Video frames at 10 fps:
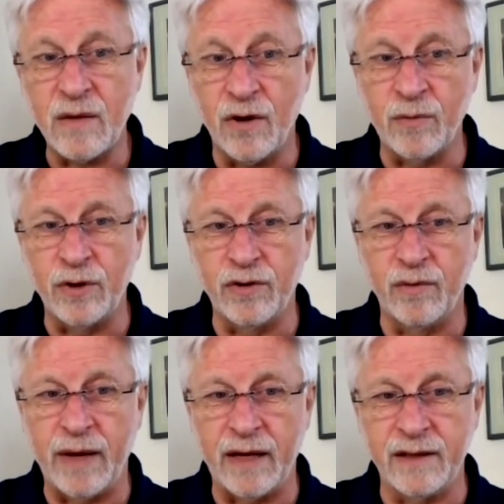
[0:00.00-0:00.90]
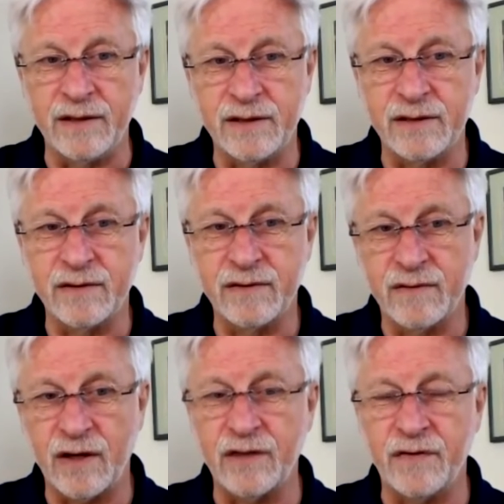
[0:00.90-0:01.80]
hormonal balance,
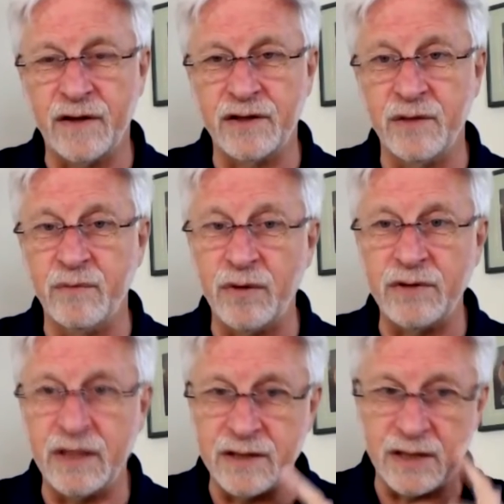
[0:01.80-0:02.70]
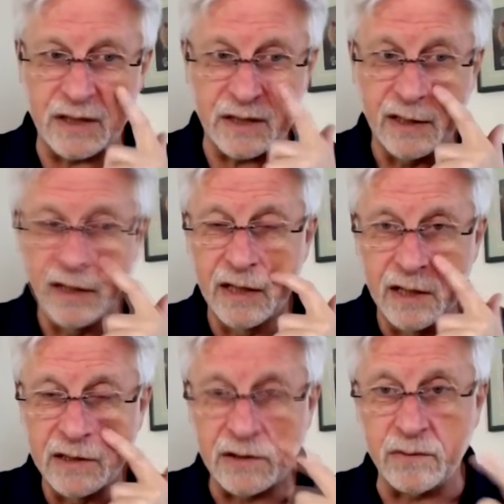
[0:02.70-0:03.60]
heart function, bone density.
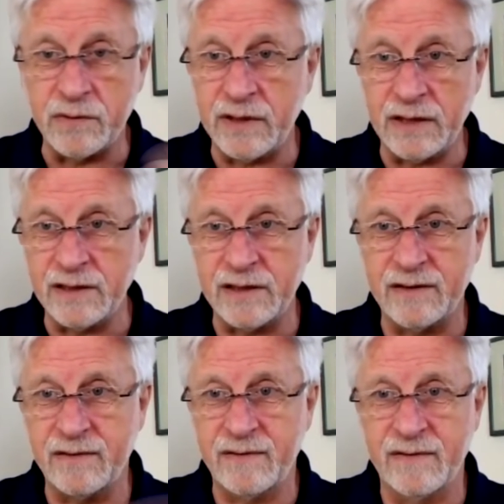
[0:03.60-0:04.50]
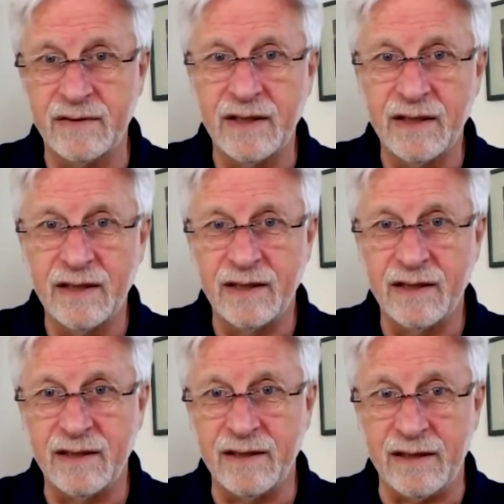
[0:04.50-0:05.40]
So that's,
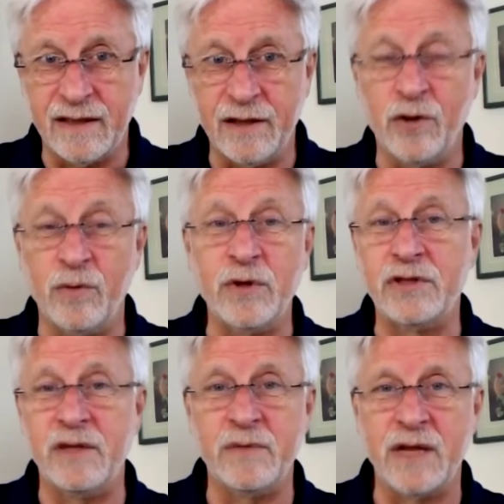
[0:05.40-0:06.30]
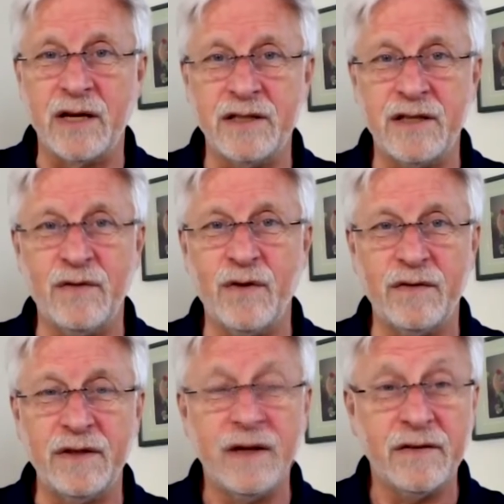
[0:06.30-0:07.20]
it almost seems like it's
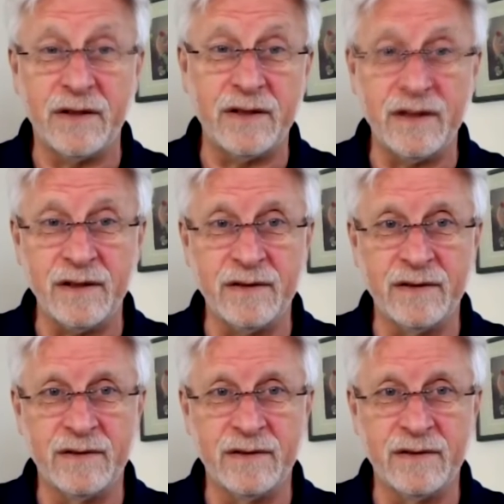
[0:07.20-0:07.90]
involved in everything,